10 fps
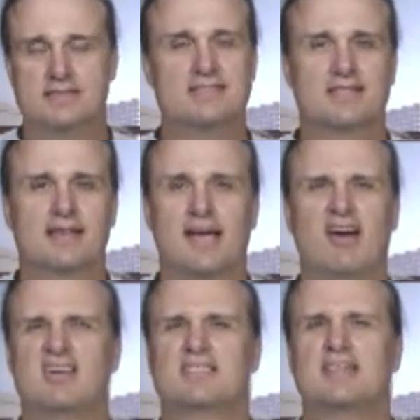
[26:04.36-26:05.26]
is like
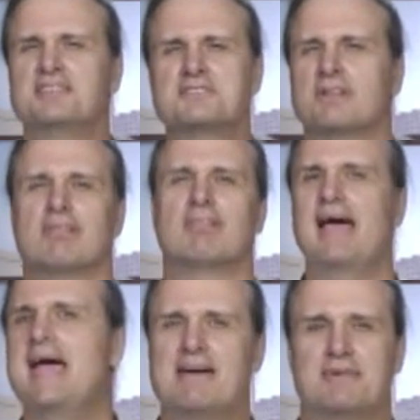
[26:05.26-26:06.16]
counting, they just
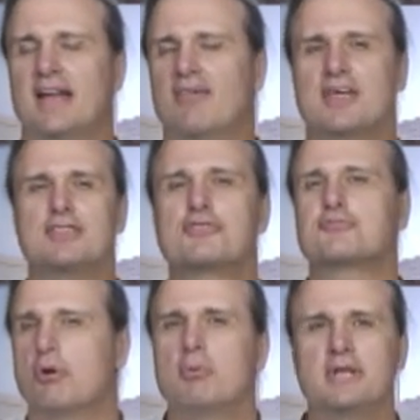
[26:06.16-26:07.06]
laugh at how they
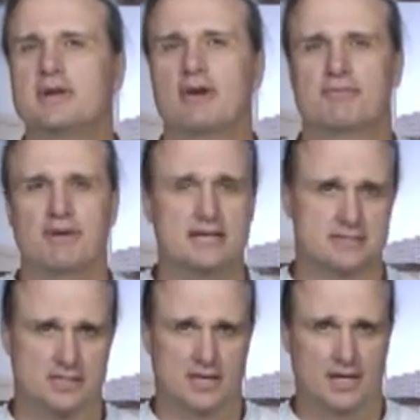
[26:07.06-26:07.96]
throw it in our face.